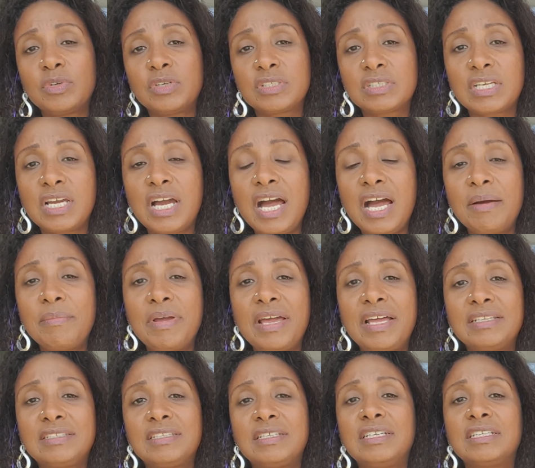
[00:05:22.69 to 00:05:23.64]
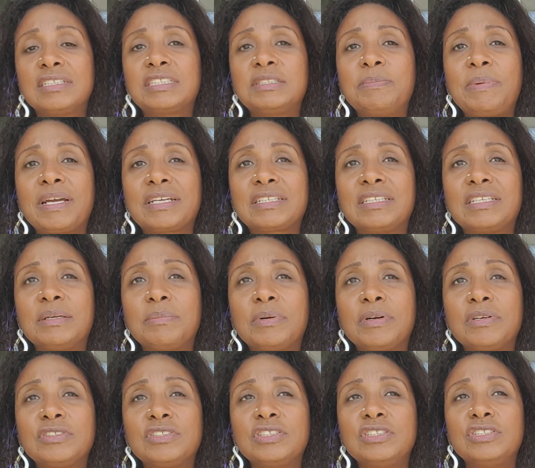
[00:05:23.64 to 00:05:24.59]
word comments and expecting a
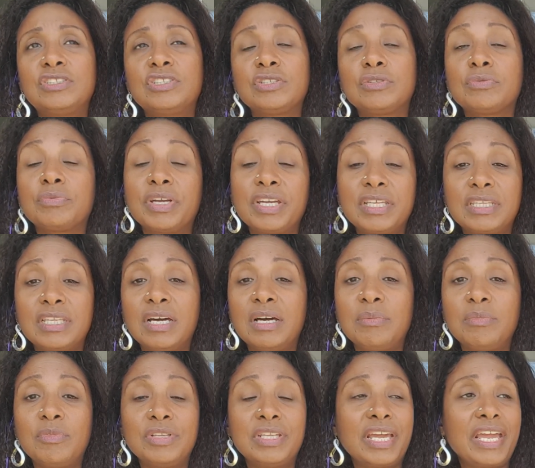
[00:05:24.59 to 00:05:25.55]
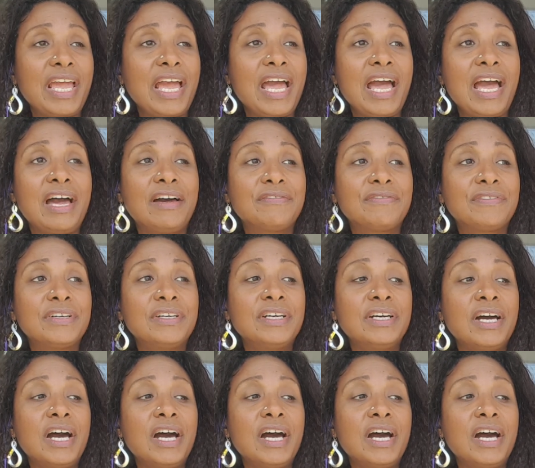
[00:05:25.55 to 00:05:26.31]
person to read them when they have